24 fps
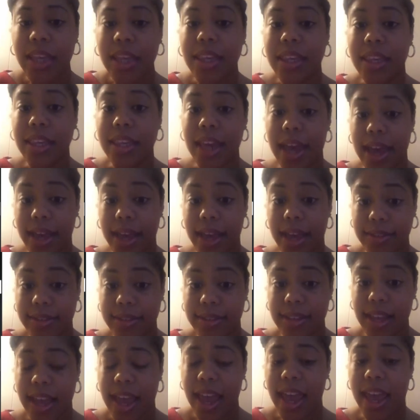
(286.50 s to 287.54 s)

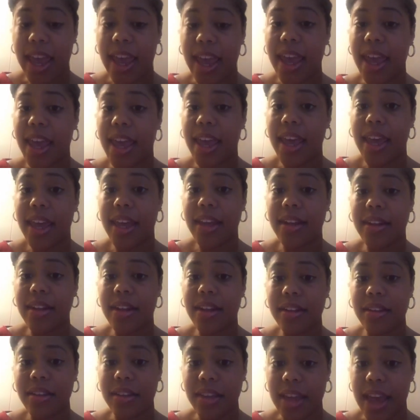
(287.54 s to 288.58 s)
Yes. And
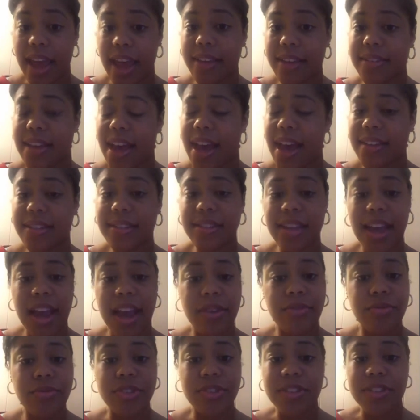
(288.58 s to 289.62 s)
yes, I
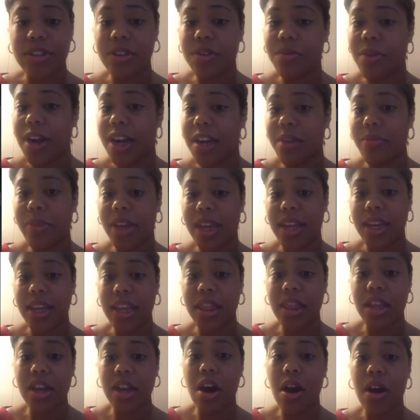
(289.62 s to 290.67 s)
still recommend
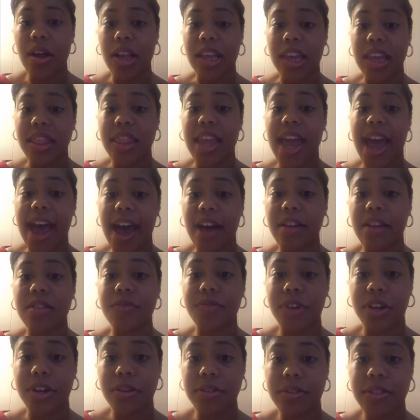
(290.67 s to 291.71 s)
get the house
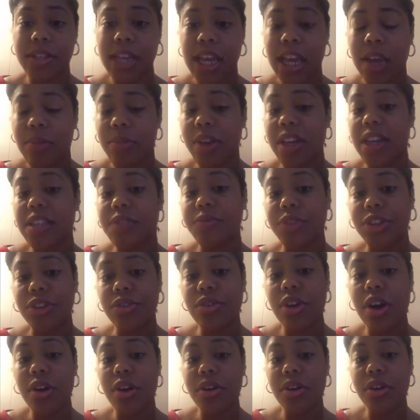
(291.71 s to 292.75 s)
first, because when you
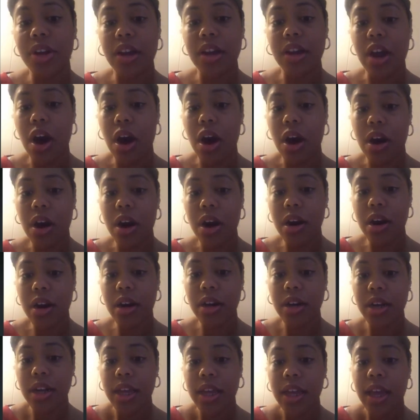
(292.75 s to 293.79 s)
go get a
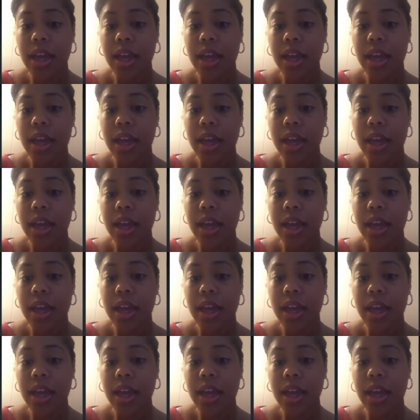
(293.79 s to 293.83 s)
car,